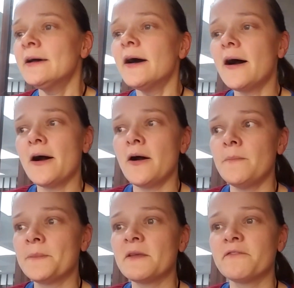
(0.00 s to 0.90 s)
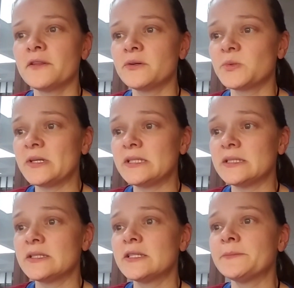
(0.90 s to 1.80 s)
for those
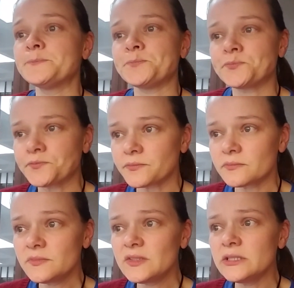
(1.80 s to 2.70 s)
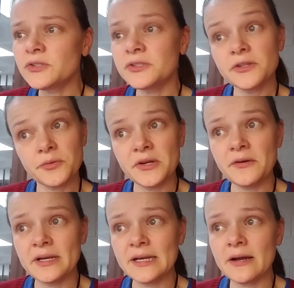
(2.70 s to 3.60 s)
reasons. So it's a
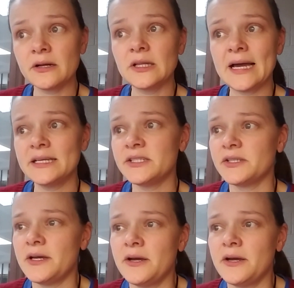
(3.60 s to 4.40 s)
3-credit-hour class.